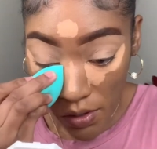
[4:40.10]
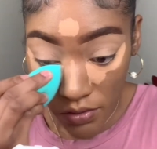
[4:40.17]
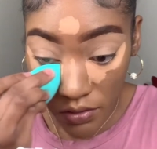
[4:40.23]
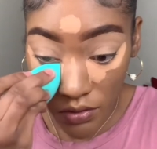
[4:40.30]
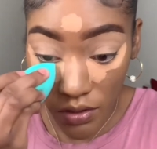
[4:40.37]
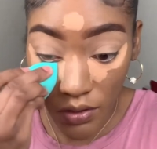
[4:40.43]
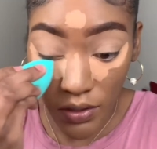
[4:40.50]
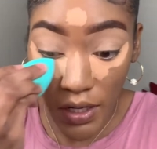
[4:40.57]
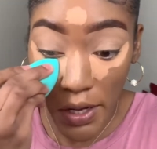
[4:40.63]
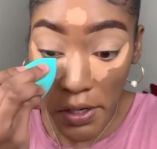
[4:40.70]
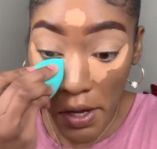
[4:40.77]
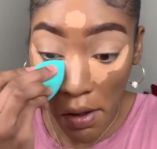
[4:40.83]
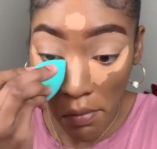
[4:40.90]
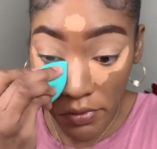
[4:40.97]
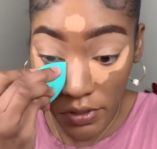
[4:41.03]
so like i
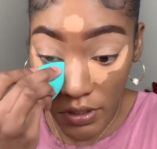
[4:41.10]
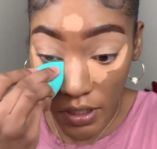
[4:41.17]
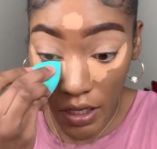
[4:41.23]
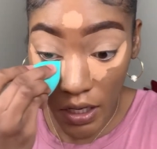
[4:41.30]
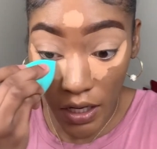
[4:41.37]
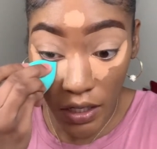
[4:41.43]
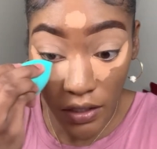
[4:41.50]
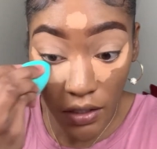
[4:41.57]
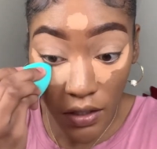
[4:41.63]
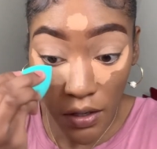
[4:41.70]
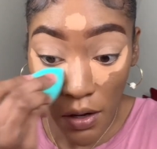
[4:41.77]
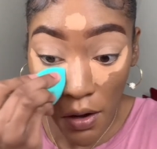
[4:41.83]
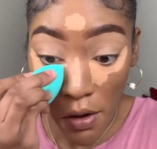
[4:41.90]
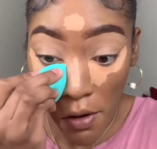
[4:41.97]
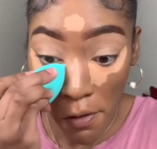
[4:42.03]
was saying
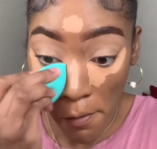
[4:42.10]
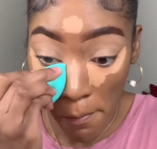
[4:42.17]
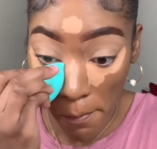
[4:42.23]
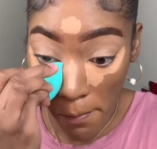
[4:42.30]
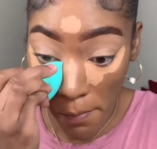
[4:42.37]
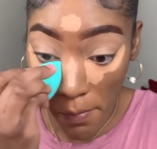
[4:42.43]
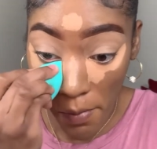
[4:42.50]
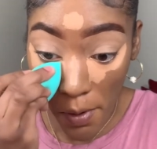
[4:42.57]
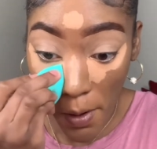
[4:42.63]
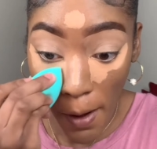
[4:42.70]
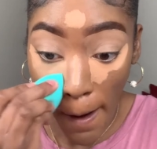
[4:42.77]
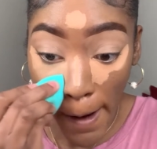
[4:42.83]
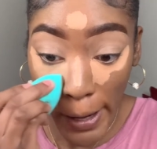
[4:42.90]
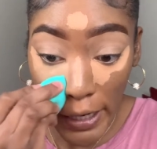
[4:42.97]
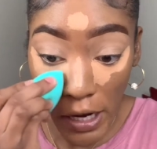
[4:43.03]
um
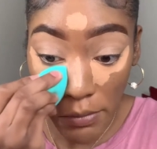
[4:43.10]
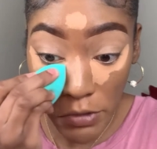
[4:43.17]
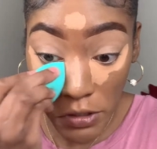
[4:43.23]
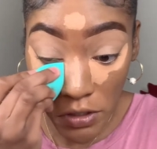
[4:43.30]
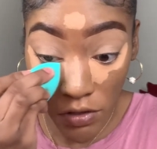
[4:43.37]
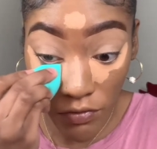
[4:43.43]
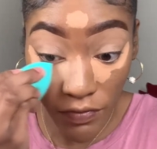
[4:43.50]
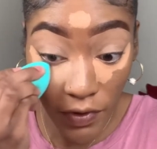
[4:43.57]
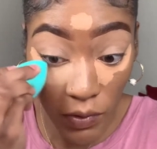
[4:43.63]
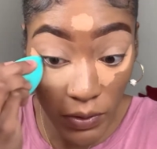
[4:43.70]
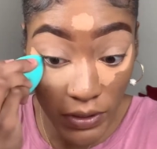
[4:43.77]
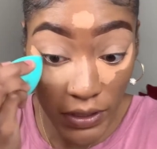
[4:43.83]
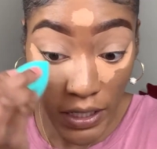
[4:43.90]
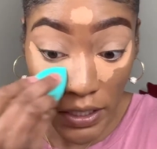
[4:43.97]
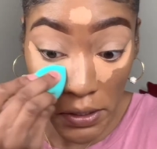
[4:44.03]
and i'm just gonna focus
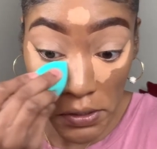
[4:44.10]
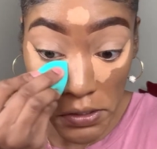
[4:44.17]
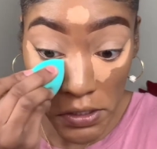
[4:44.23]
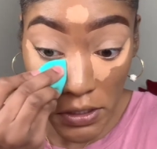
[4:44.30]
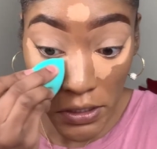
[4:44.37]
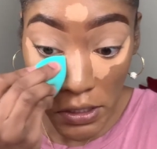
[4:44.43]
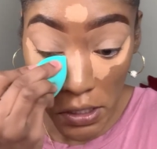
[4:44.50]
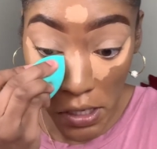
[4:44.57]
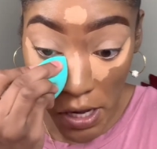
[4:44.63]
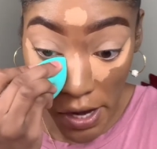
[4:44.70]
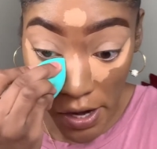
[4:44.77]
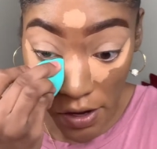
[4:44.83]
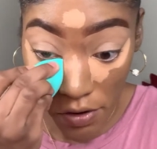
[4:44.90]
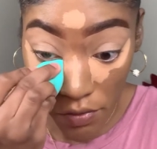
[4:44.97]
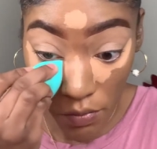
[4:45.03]
that concealer
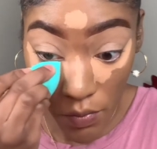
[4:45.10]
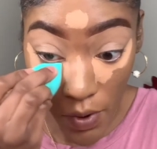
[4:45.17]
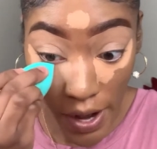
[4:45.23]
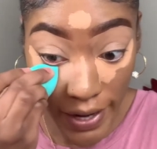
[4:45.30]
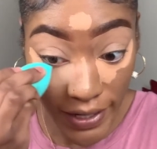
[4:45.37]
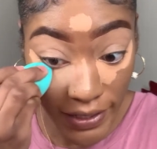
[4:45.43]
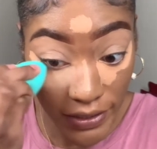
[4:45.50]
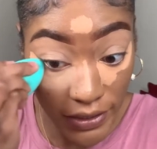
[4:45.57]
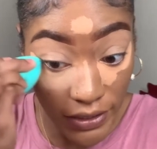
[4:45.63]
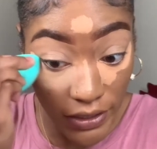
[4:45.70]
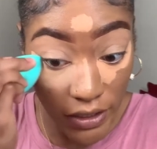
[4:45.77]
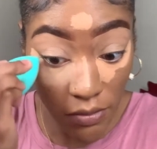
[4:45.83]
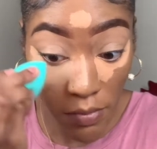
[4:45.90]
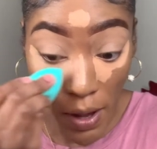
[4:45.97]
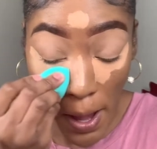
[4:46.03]
like right underneath
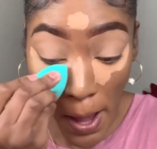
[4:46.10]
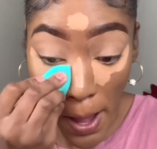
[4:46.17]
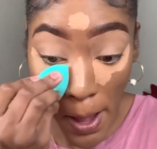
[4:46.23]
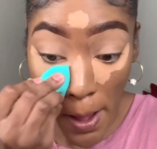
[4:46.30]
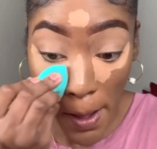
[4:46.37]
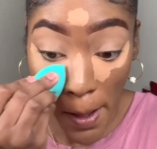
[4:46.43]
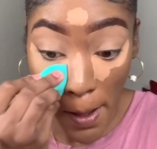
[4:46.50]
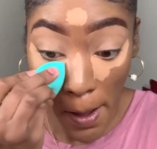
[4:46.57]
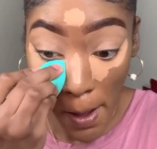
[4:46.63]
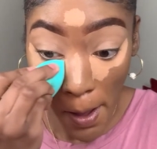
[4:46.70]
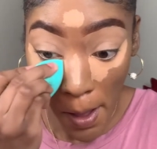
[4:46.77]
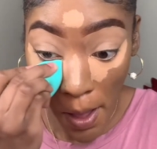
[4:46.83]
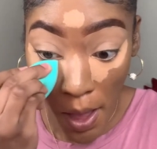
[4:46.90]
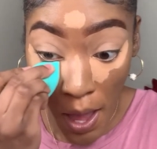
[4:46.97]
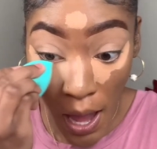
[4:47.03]
my eye
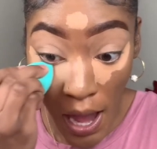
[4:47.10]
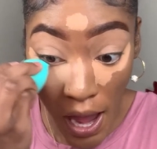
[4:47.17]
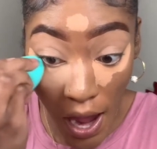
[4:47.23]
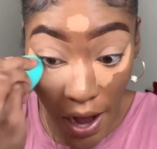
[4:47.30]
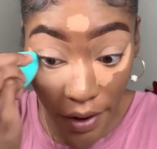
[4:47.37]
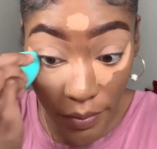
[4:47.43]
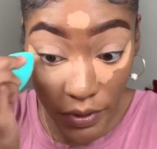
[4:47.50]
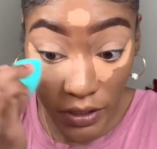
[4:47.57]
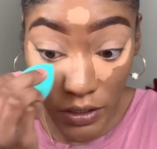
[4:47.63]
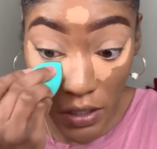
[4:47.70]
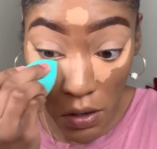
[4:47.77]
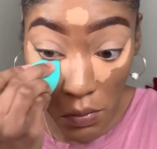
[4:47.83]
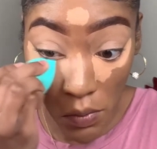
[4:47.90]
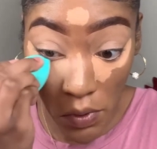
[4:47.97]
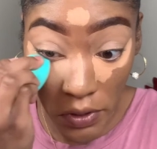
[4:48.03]
i really
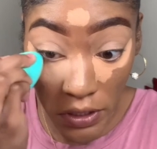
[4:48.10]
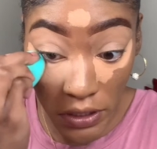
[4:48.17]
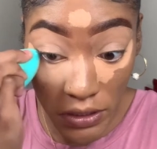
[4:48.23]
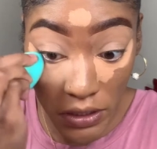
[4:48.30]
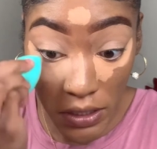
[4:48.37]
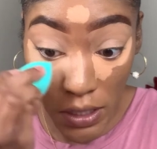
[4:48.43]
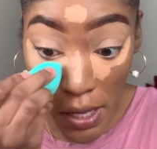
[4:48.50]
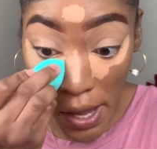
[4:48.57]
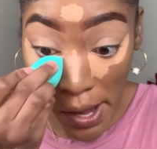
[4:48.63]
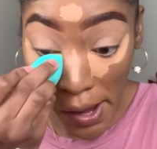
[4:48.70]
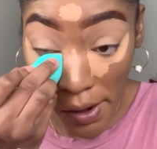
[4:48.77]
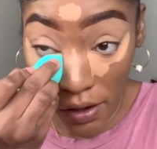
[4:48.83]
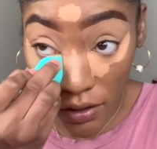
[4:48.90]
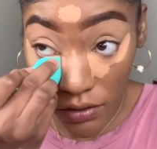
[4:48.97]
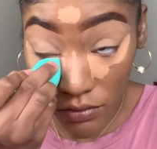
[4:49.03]
don't want it to
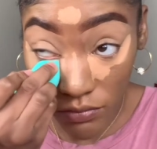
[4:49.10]
like